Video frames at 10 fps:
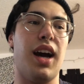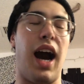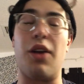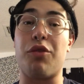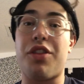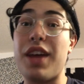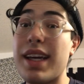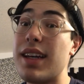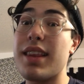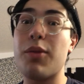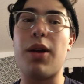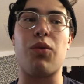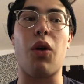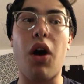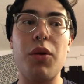I don't think anything went
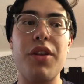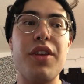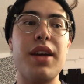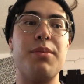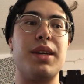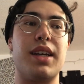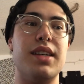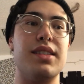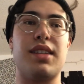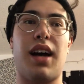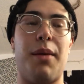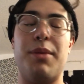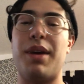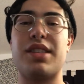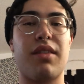wrong with it because, I
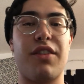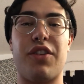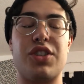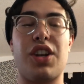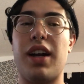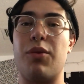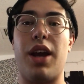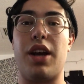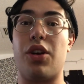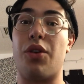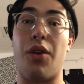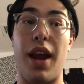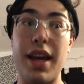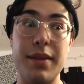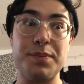mean, based off the first shot, it ran
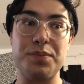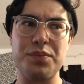great.